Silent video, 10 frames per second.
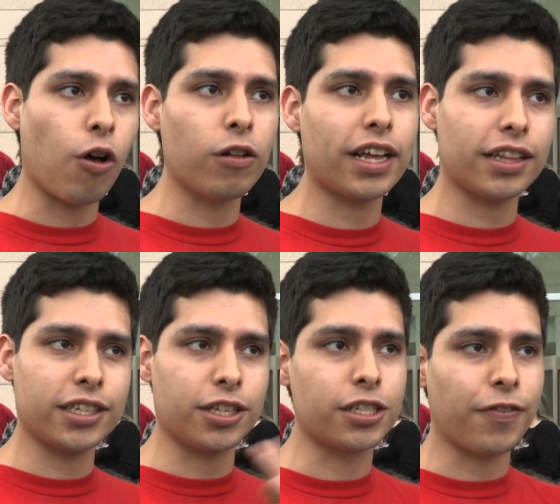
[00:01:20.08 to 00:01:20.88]
hold at
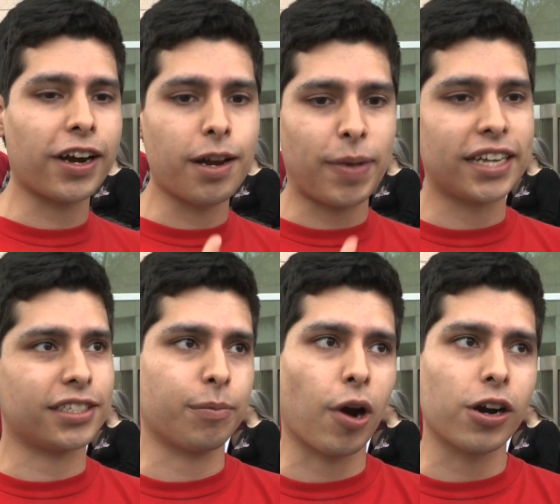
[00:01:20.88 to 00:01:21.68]
least those very
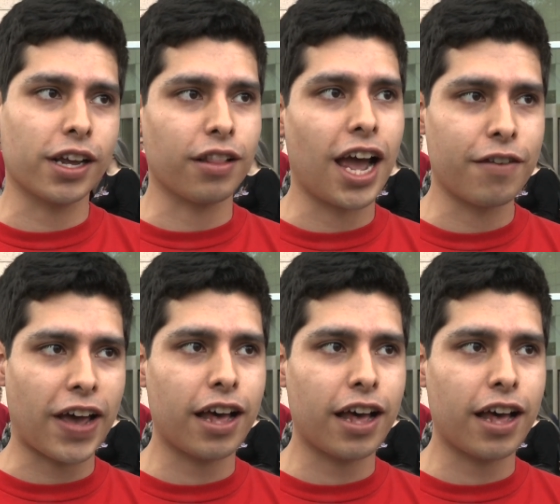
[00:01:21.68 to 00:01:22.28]
basic party line